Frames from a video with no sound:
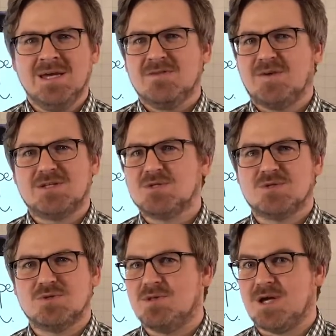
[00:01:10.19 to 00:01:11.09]
if I just
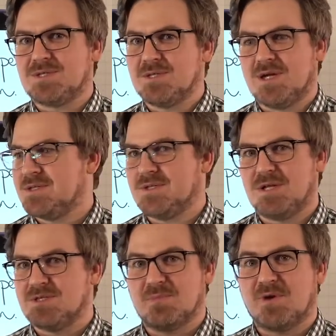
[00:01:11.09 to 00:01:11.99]
do lots and lots and
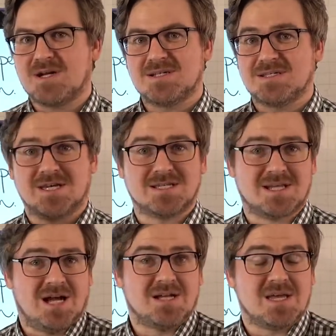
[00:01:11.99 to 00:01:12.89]
lots of practice tests,
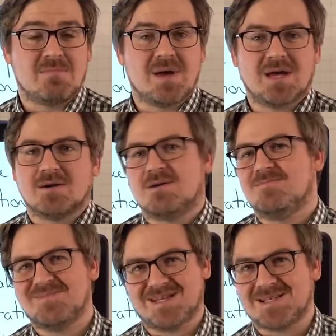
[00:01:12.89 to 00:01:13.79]
I'll get better.
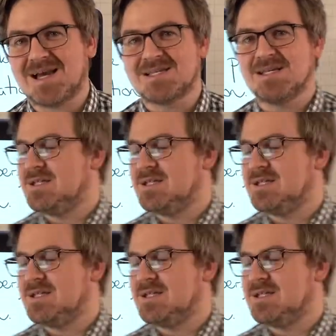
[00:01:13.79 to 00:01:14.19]
That's actually